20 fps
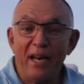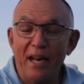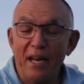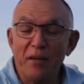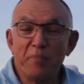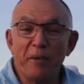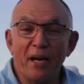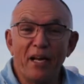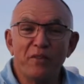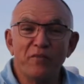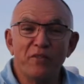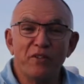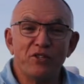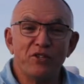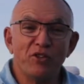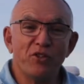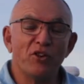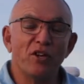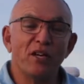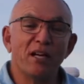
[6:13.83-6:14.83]
and bait fish
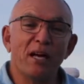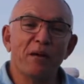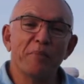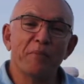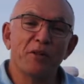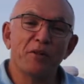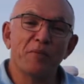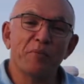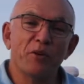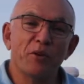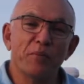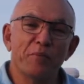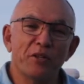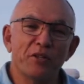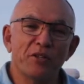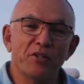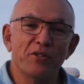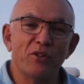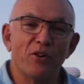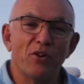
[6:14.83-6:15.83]
have got to come at the bottom of
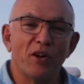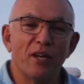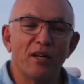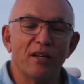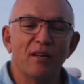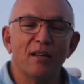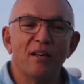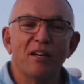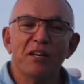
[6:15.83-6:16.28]
the tide.